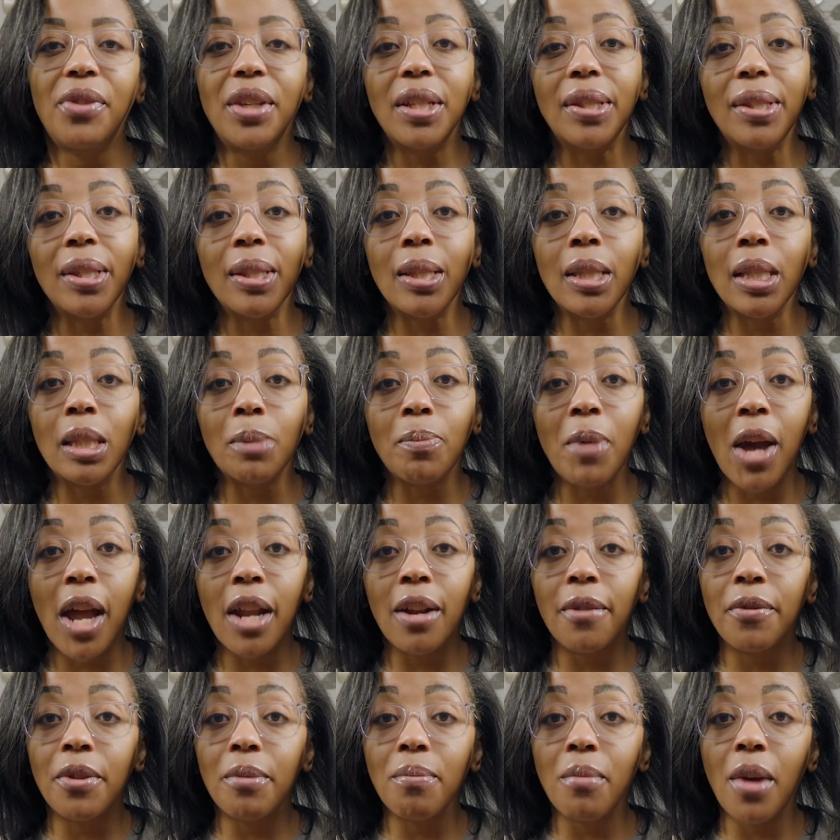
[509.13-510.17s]
This is the Spine
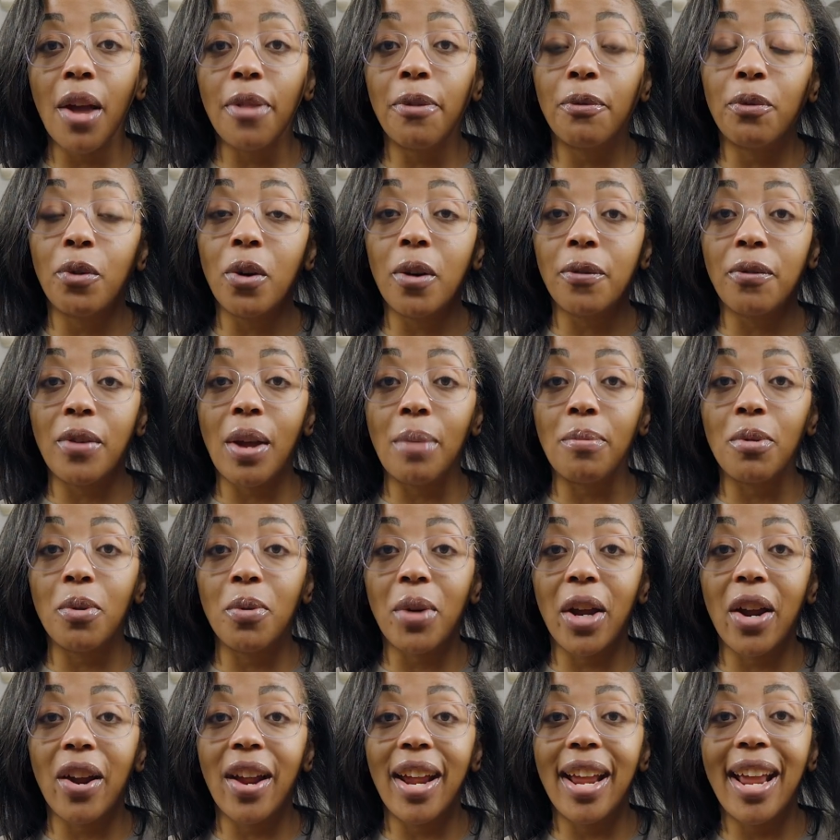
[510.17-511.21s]
of the Month for
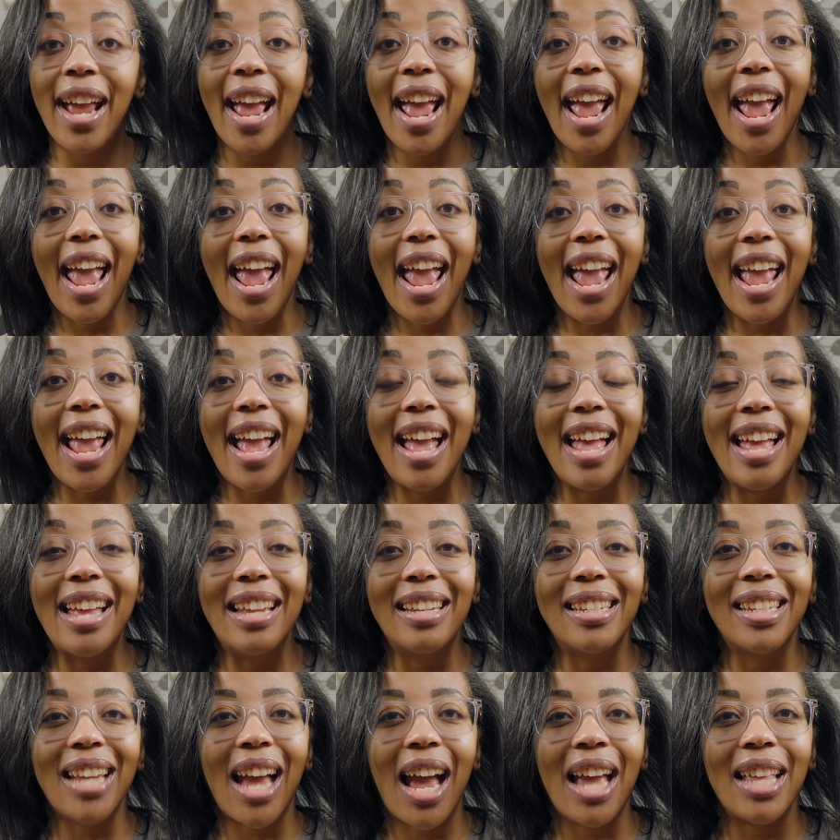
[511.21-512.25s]
February,
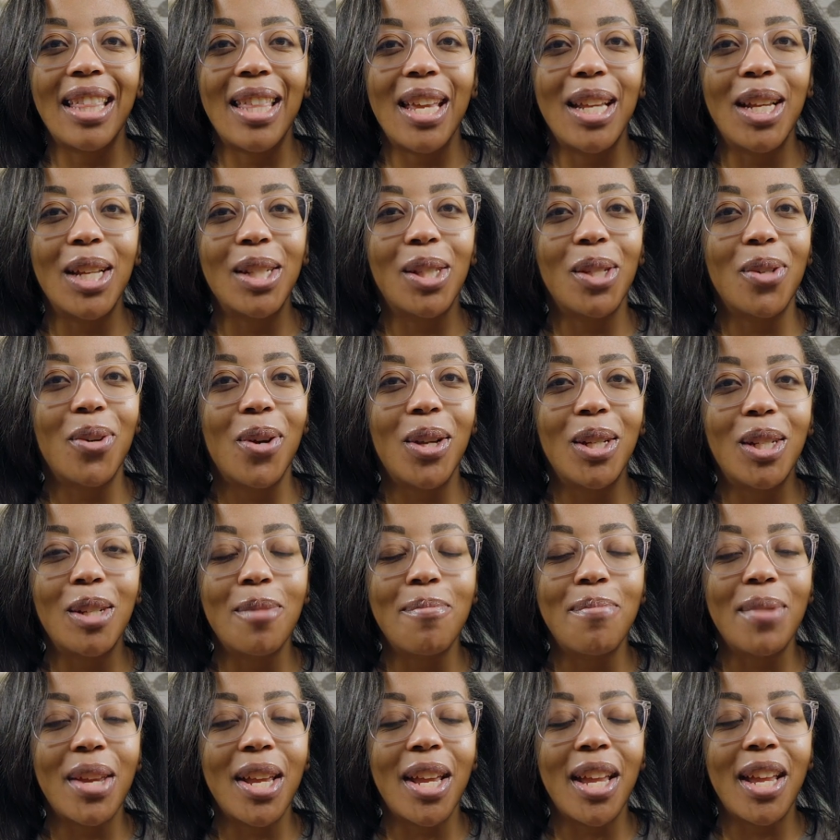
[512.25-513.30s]
and I think it's going
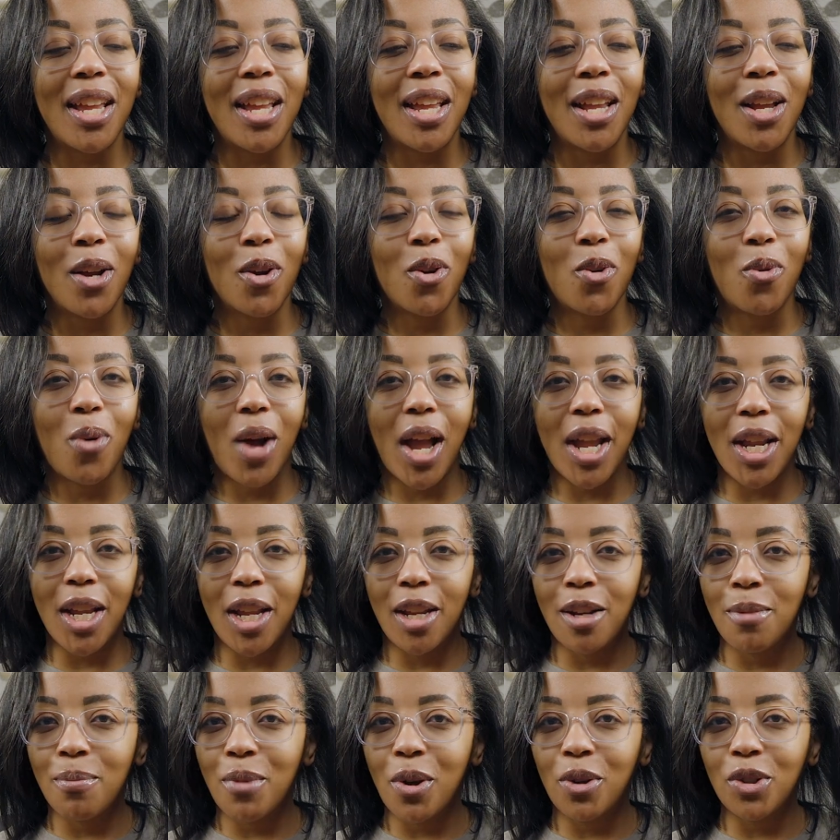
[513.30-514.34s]
to be quite
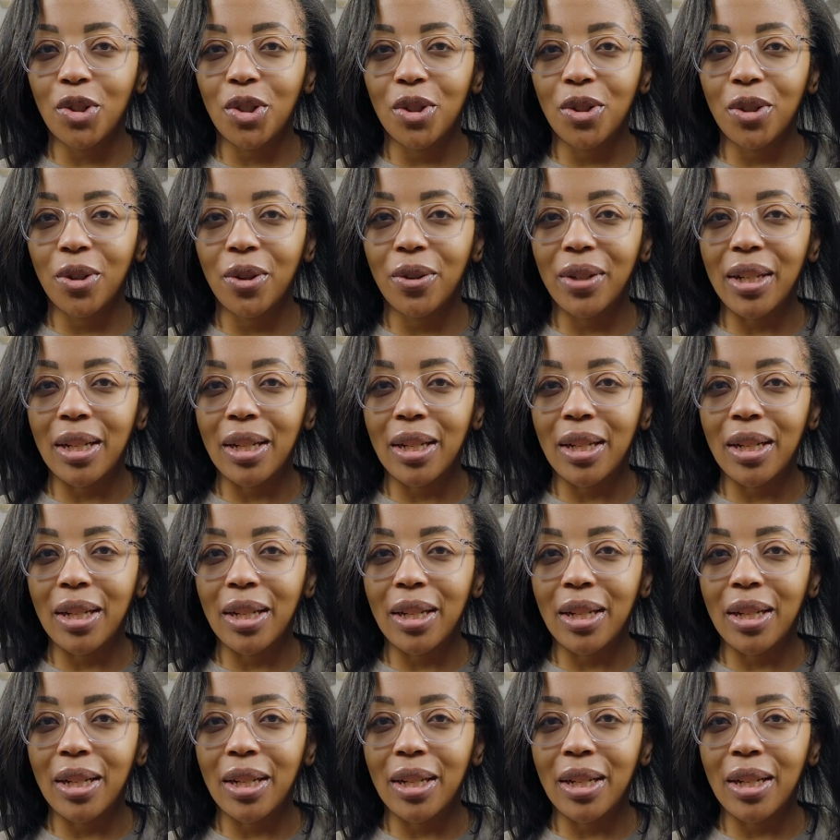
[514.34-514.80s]
an emotional